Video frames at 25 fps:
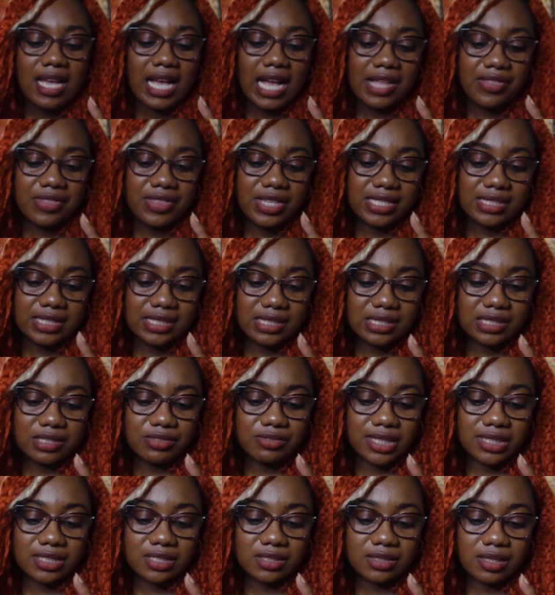And this is the
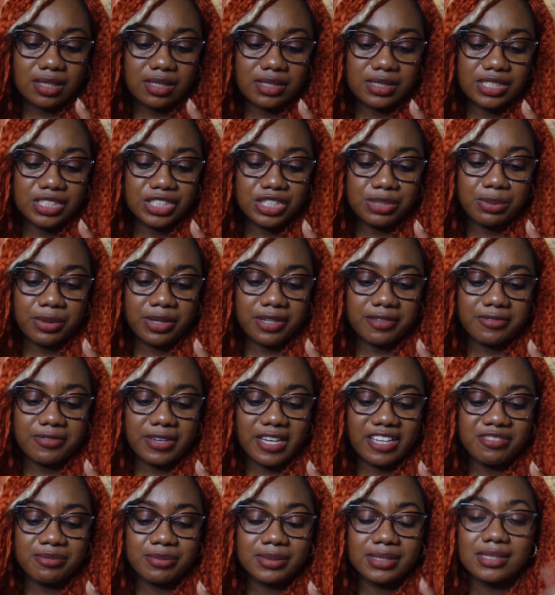Retinol
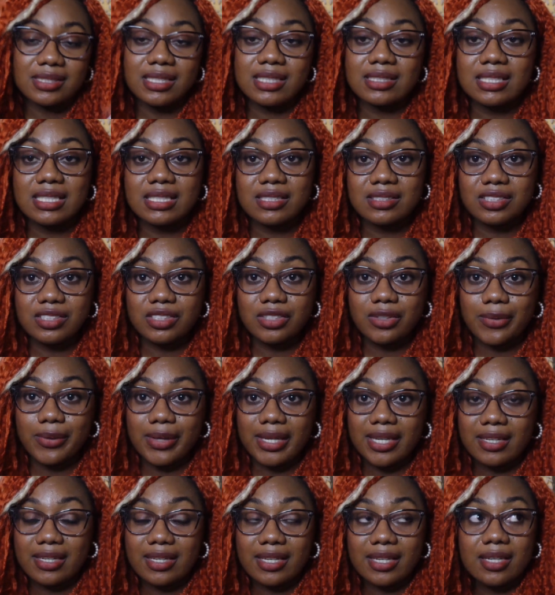0.5% in
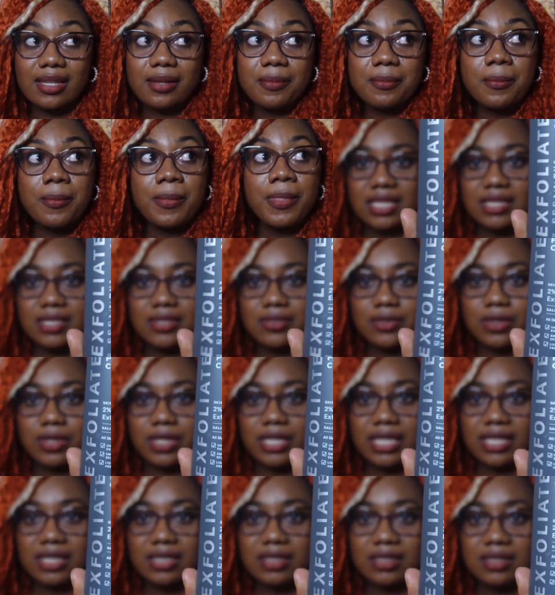Squalane.
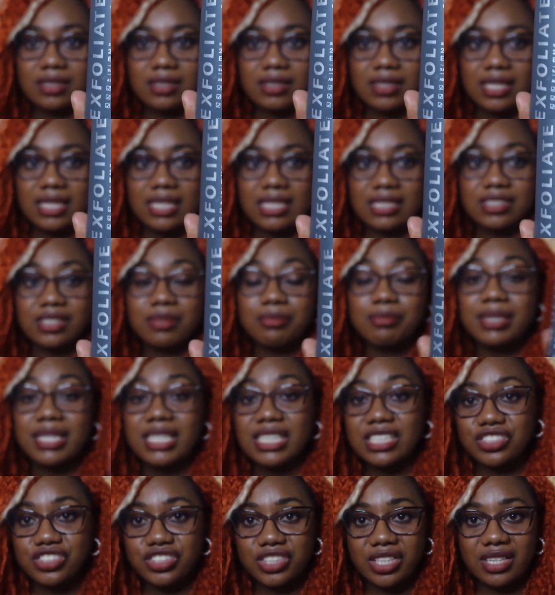Exfoliant, it's a
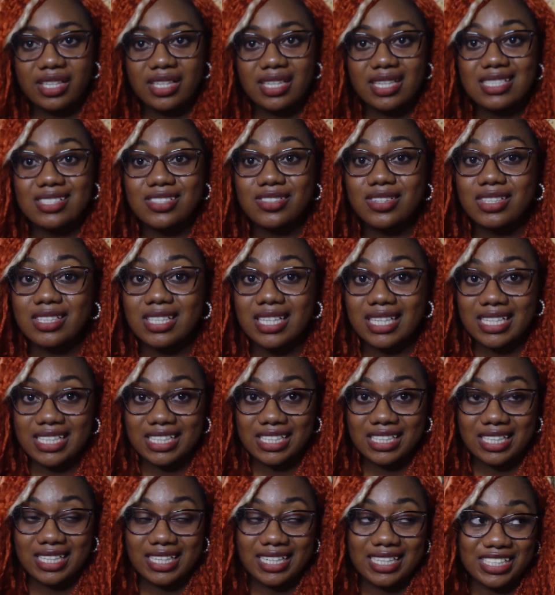BHA, it's not an
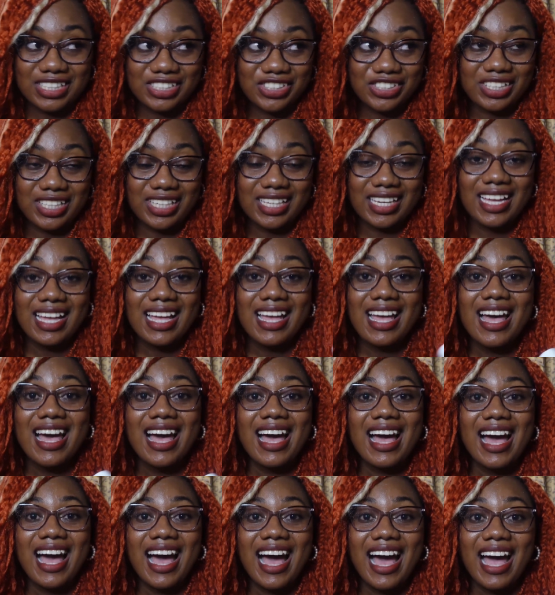AHA.
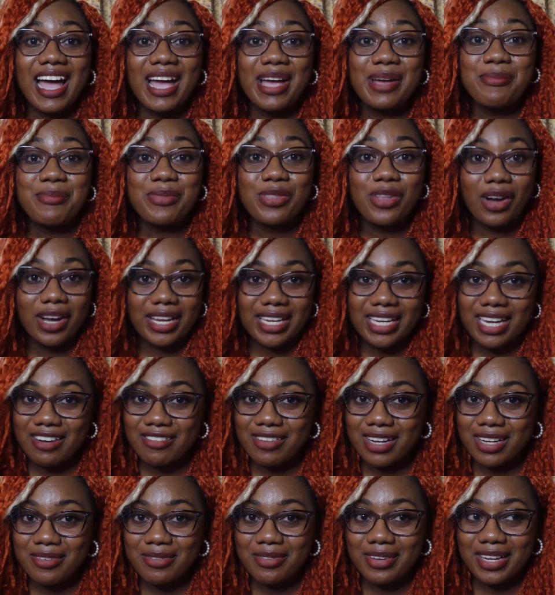I am not yet
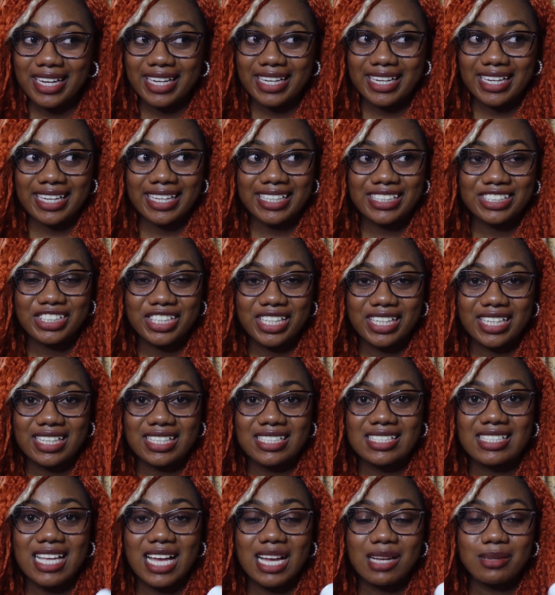ready for
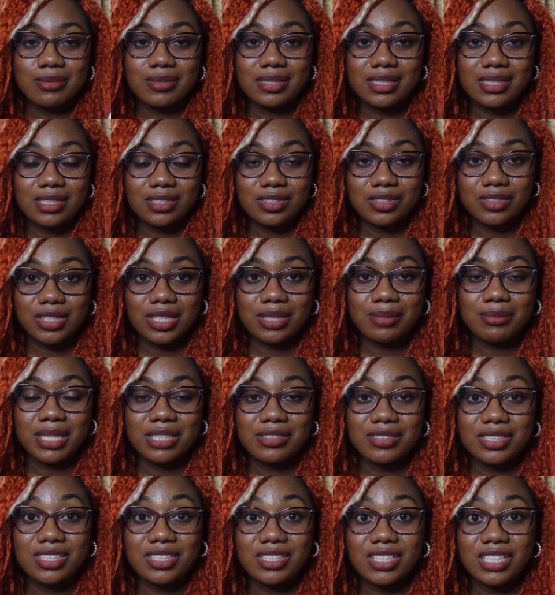AHAs. I'm still doing my
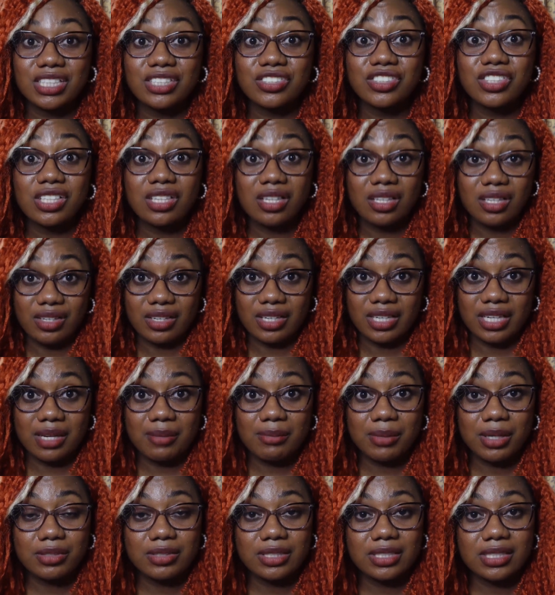research and learning
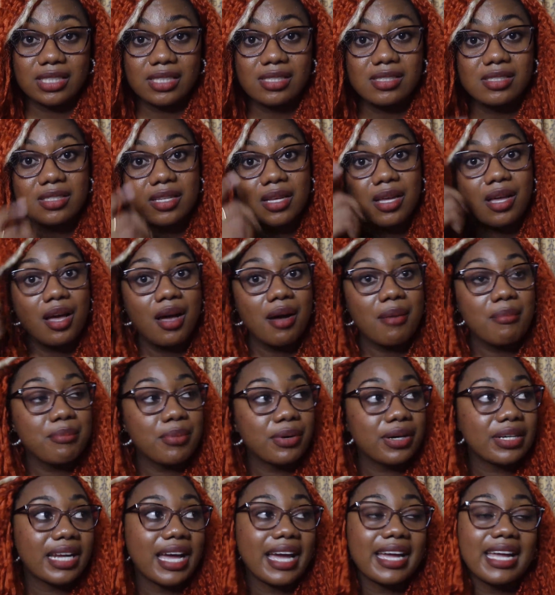about it,
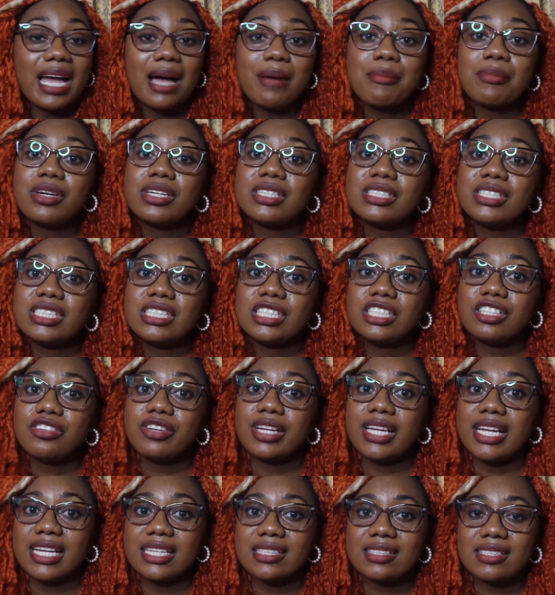but I am
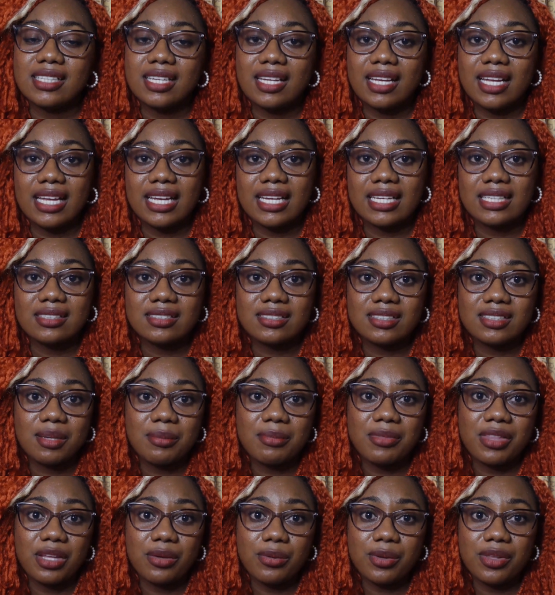considering getting it,
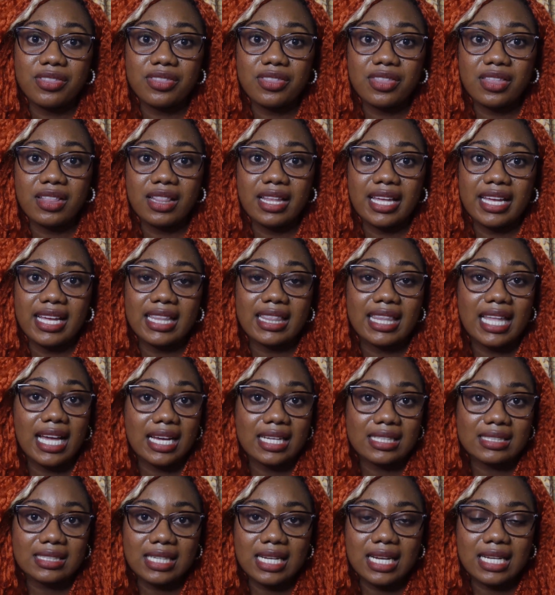something with like
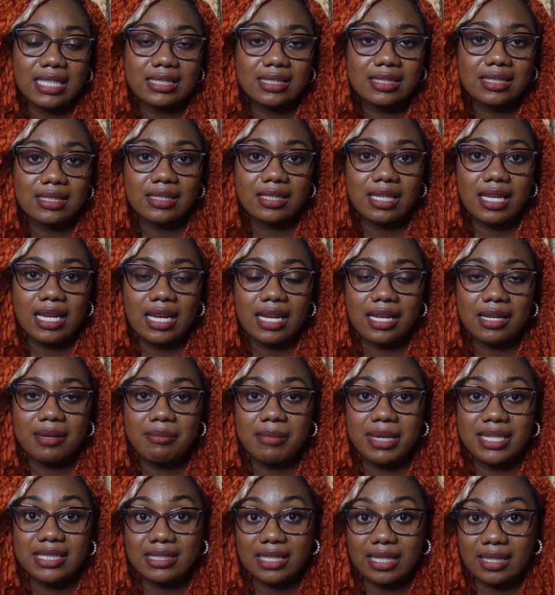lactic acid and
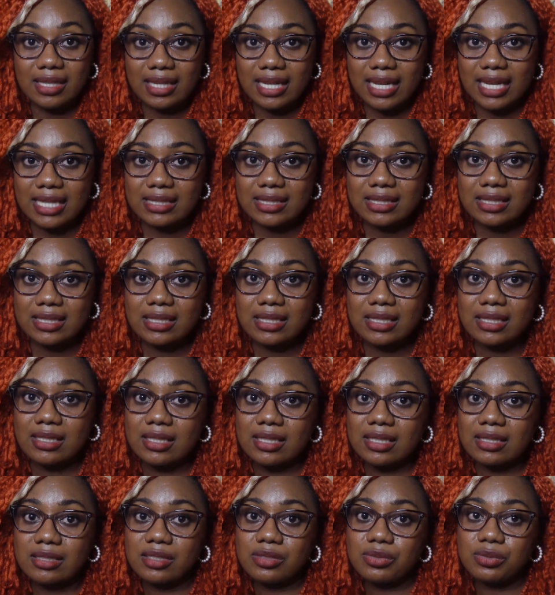mandelic acid in
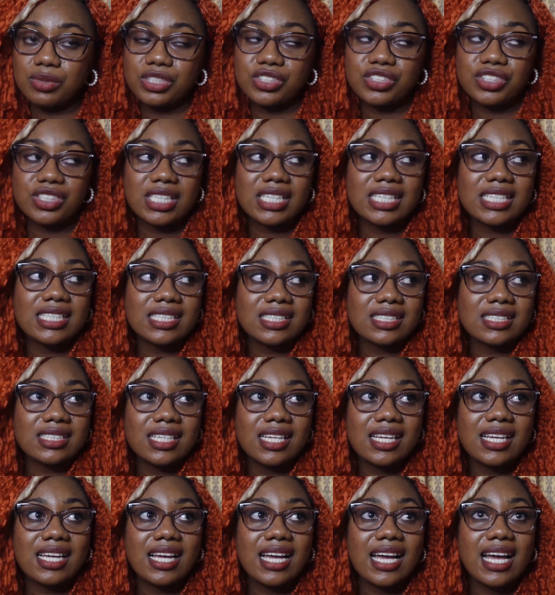it, which is
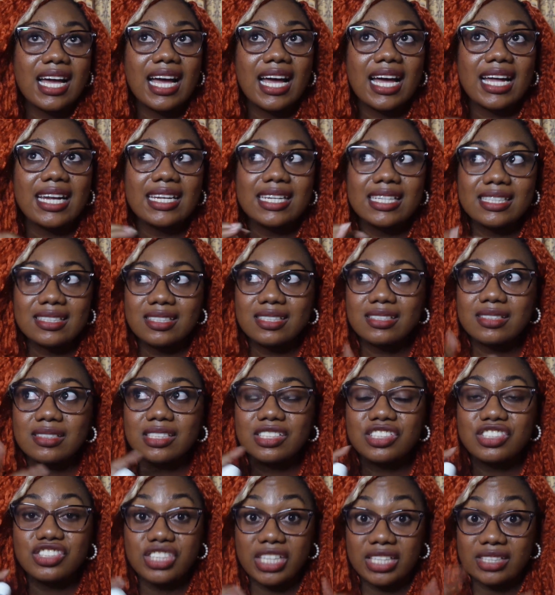a
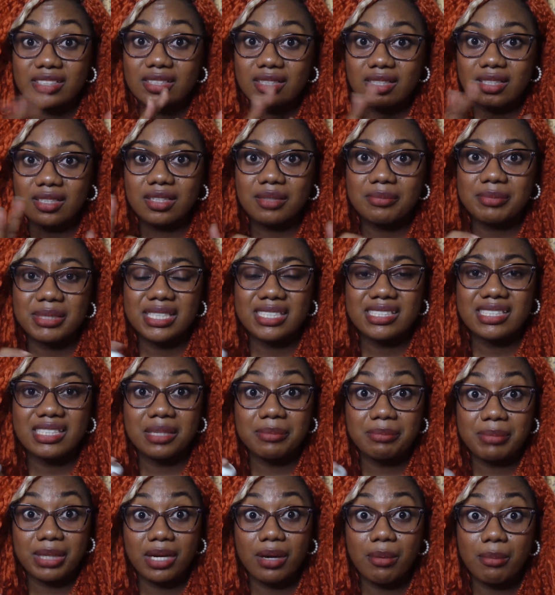little gentler because
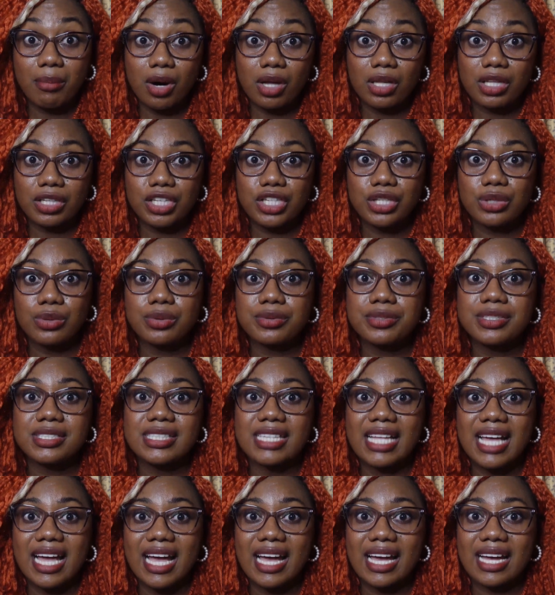they're bigger molecules
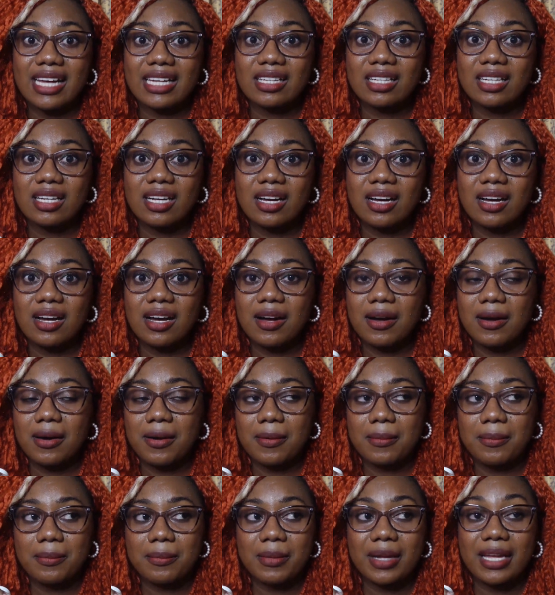than
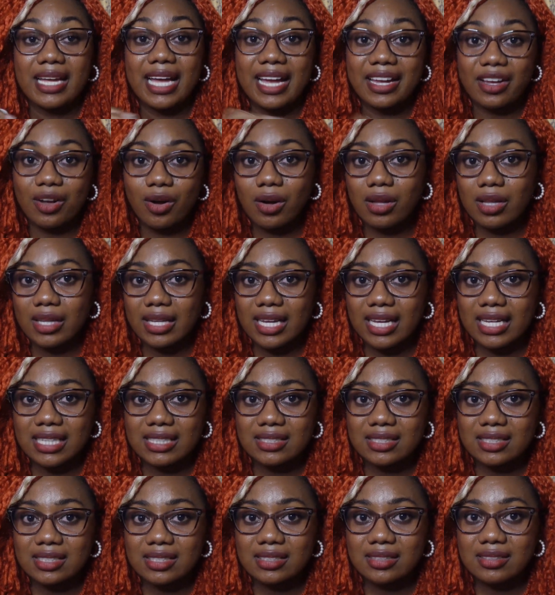glycolic
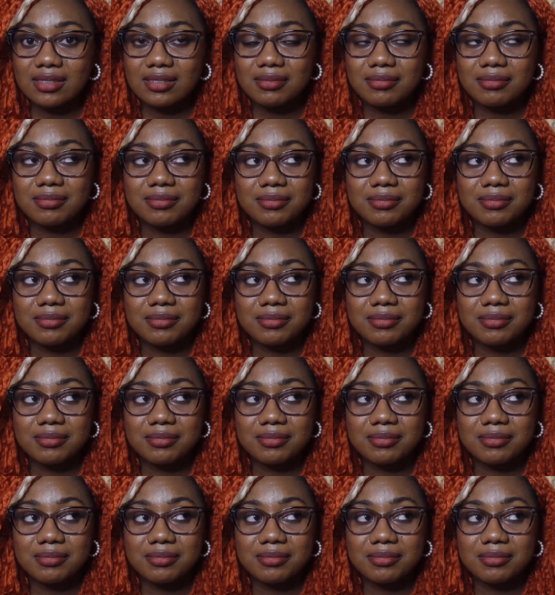acid,